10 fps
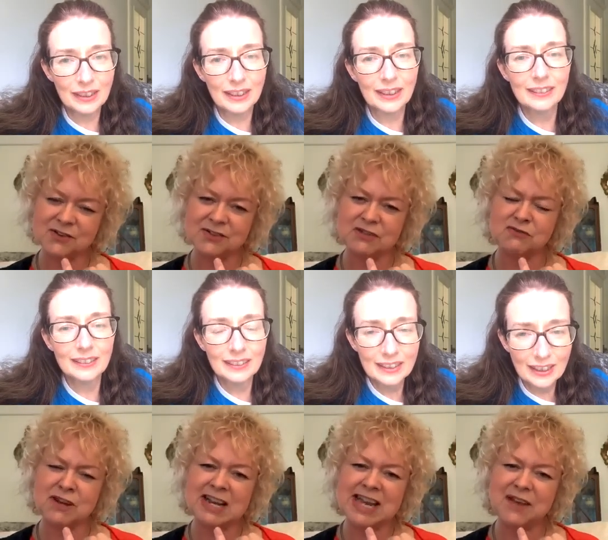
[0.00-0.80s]
Speaker 1: and really
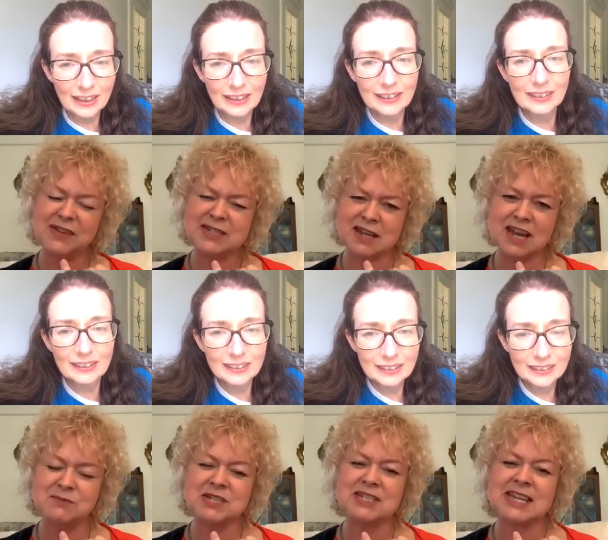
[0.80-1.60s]
having time to
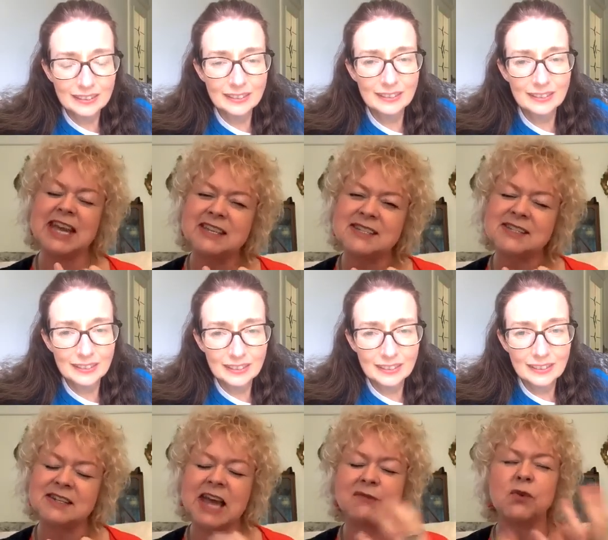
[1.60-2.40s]
taste and have
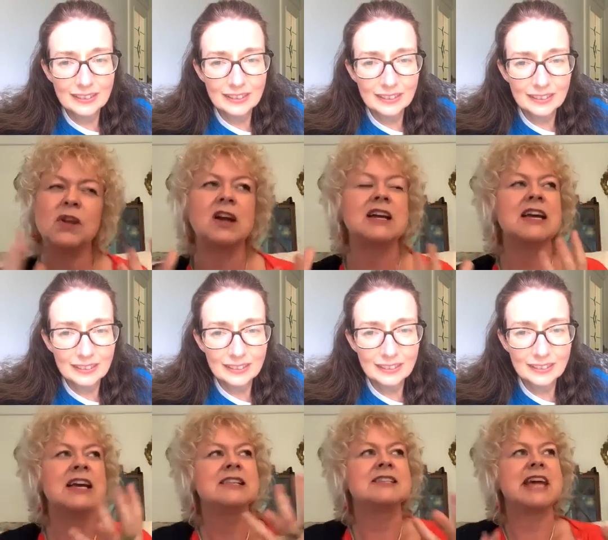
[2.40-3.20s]
all our
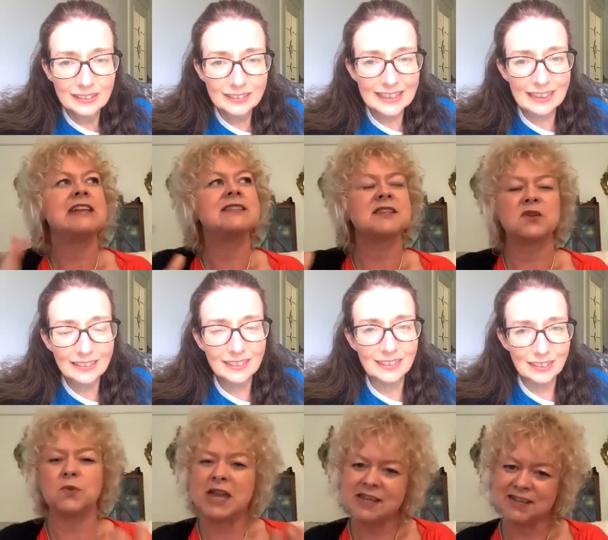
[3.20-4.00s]
senses
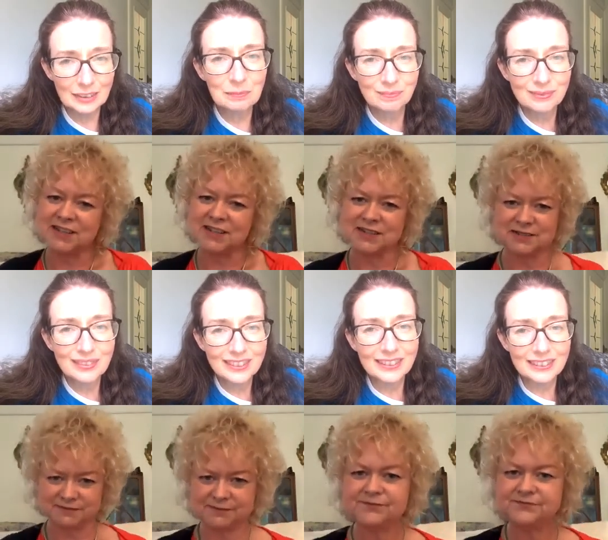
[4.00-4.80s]
awakened.
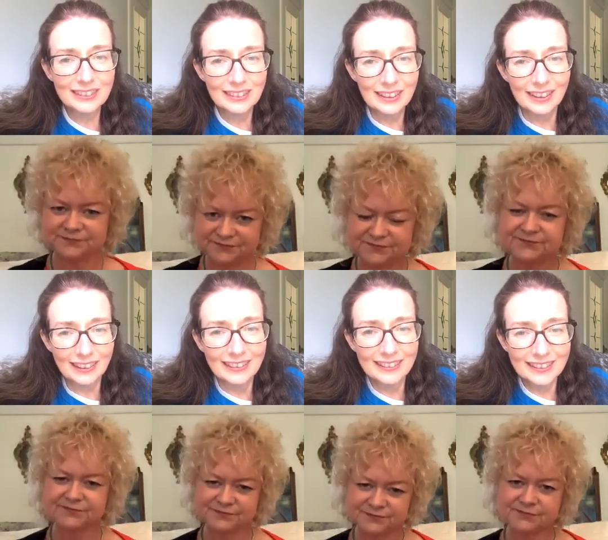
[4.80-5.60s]
Yeah,
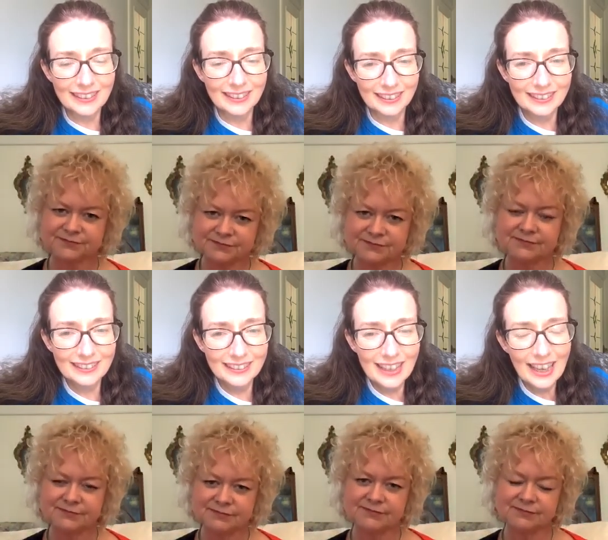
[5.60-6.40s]
Speaker 2: yeah
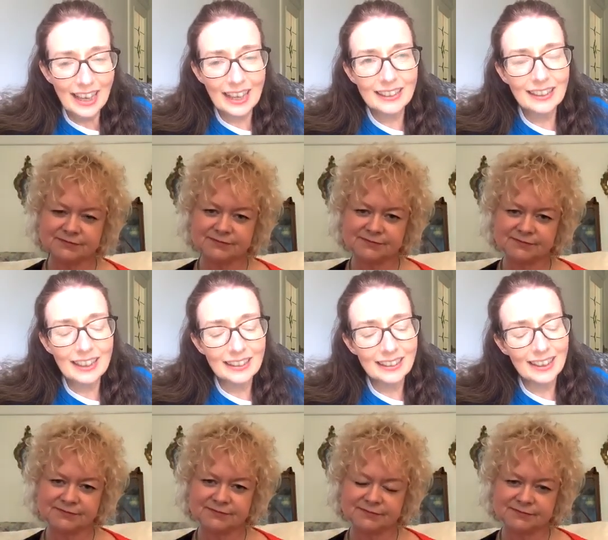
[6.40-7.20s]

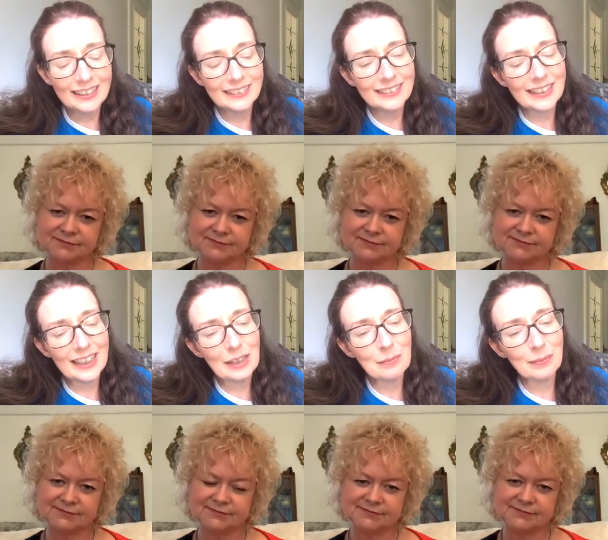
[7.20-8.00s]
and um,
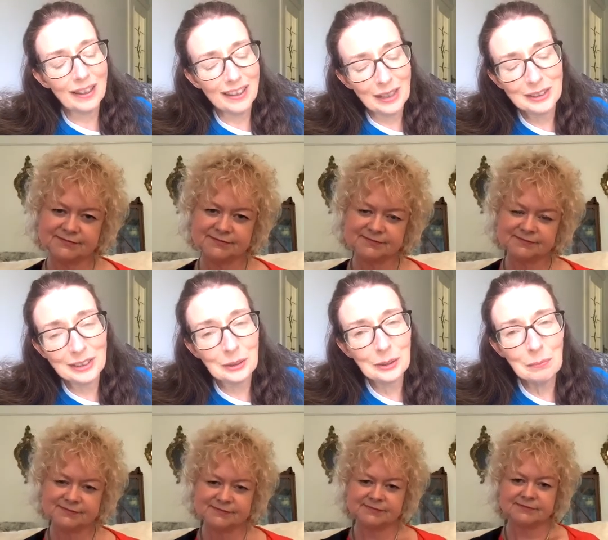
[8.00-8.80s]
I, you know,
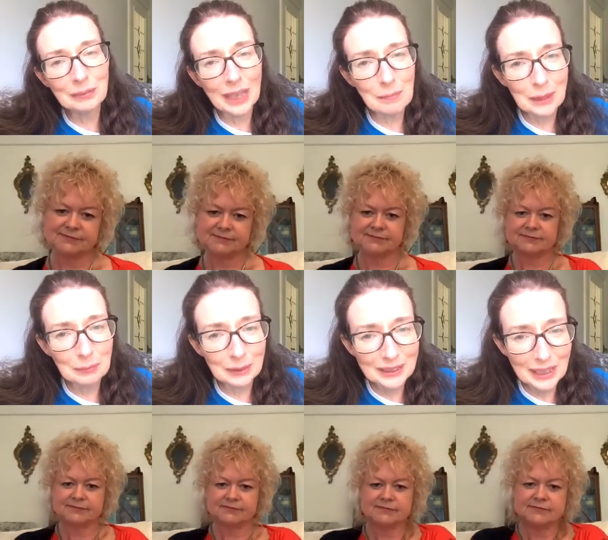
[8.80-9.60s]
that made me
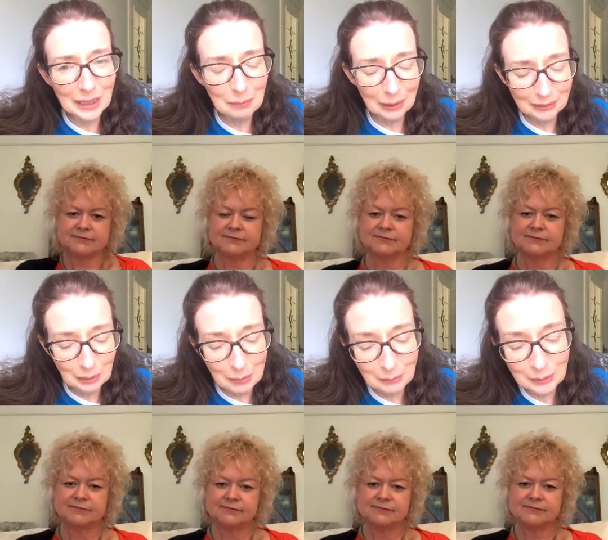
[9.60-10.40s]
think about. I remember
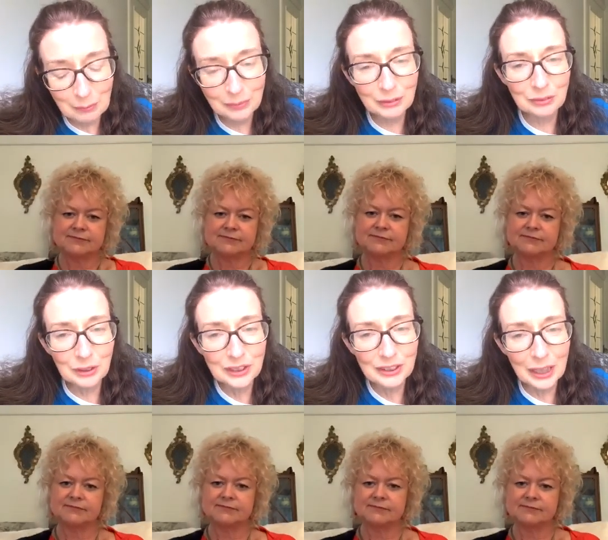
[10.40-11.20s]
the, the first
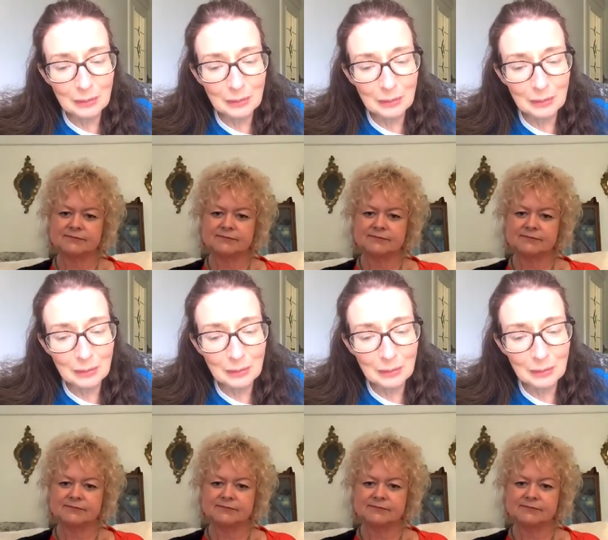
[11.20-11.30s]
time